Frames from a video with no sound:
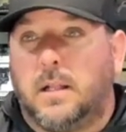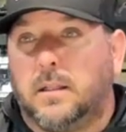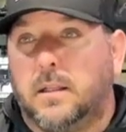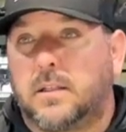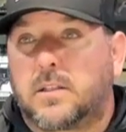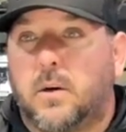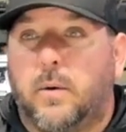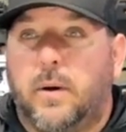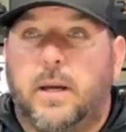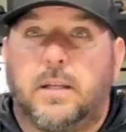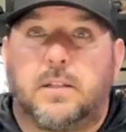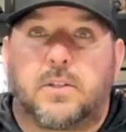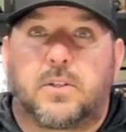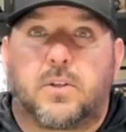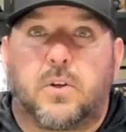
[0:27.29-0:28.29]
let's go ahead
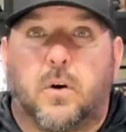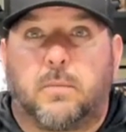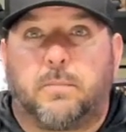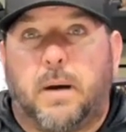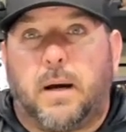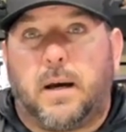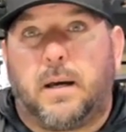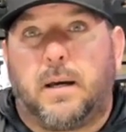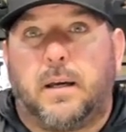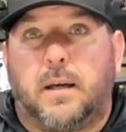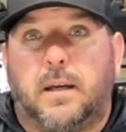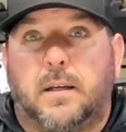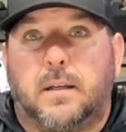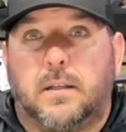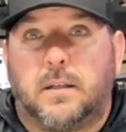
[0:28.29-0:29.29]
and start by
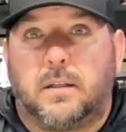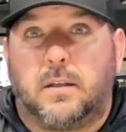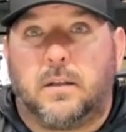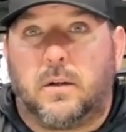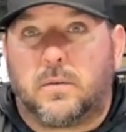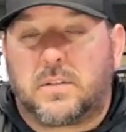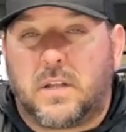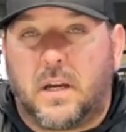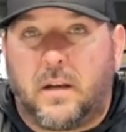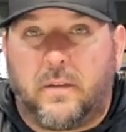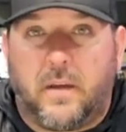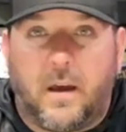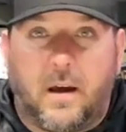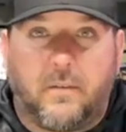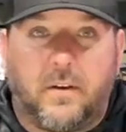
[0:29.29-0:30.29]
stating
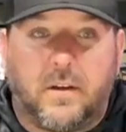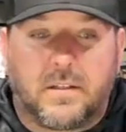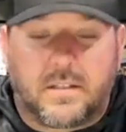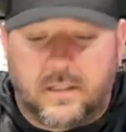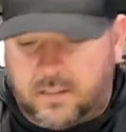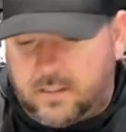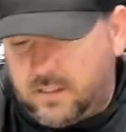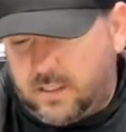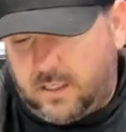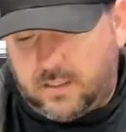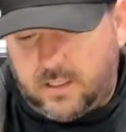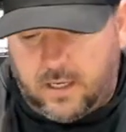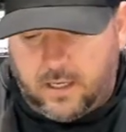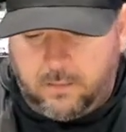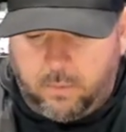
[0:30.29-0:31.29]
the obvious. It's
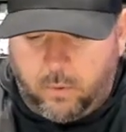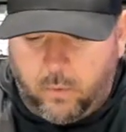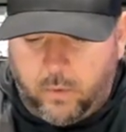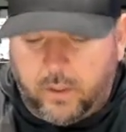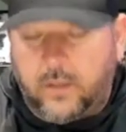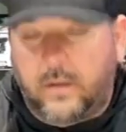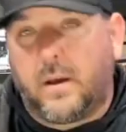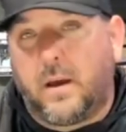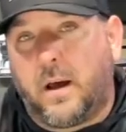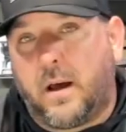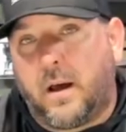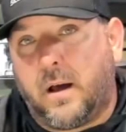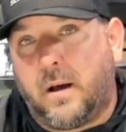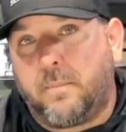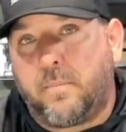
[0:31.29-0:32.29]
Aimpoint.
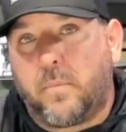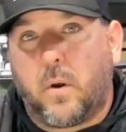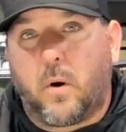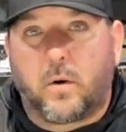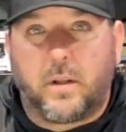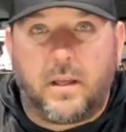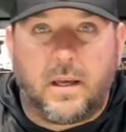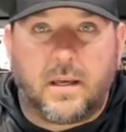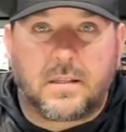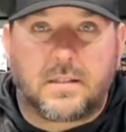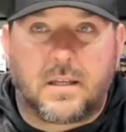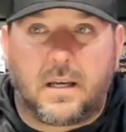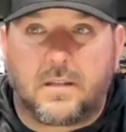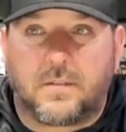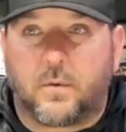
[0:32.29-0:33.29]
RDS
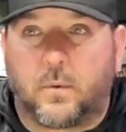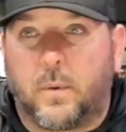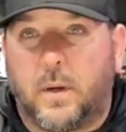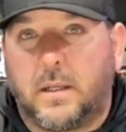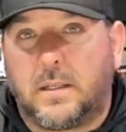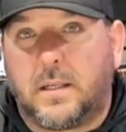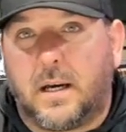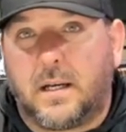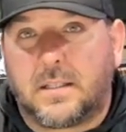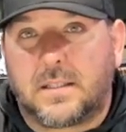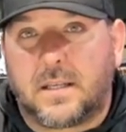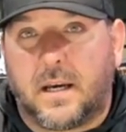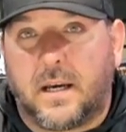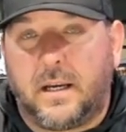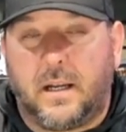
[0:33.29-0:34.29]
stands for Red Dot
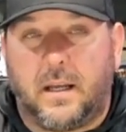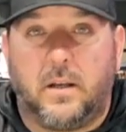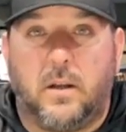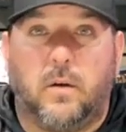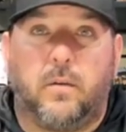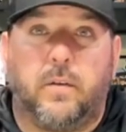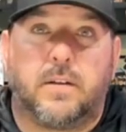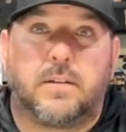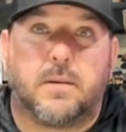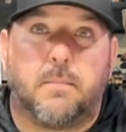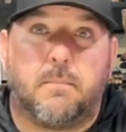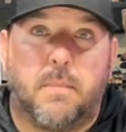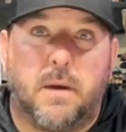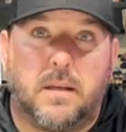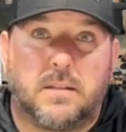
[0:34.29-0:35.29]
Sight. I know that's
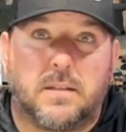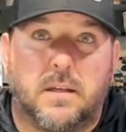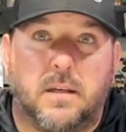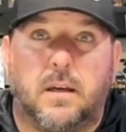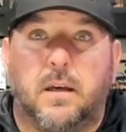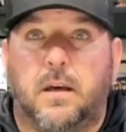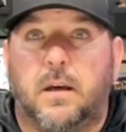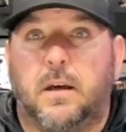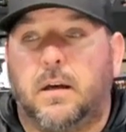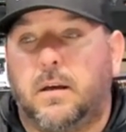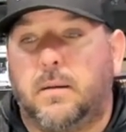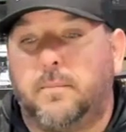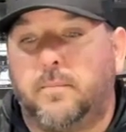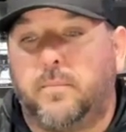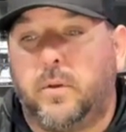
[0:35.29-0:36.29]
amazing.
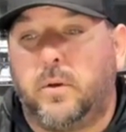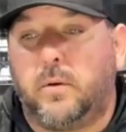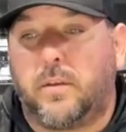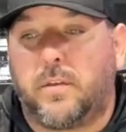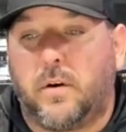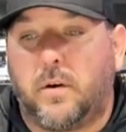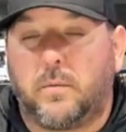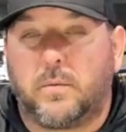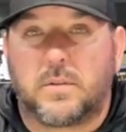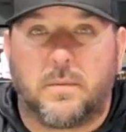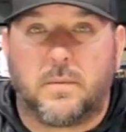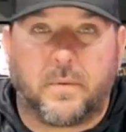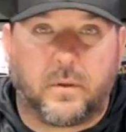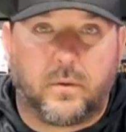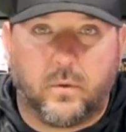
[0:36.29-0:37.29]
You'd have thought it was
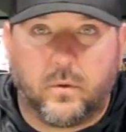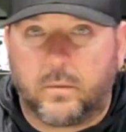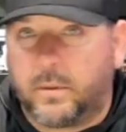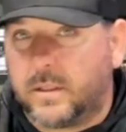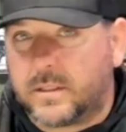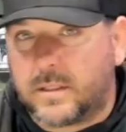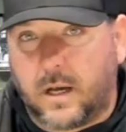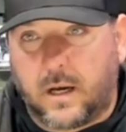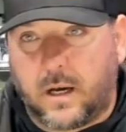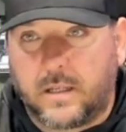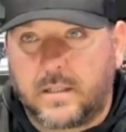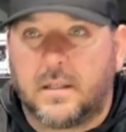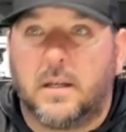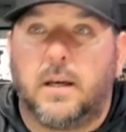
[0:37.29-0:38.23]
something cooler, but it's not.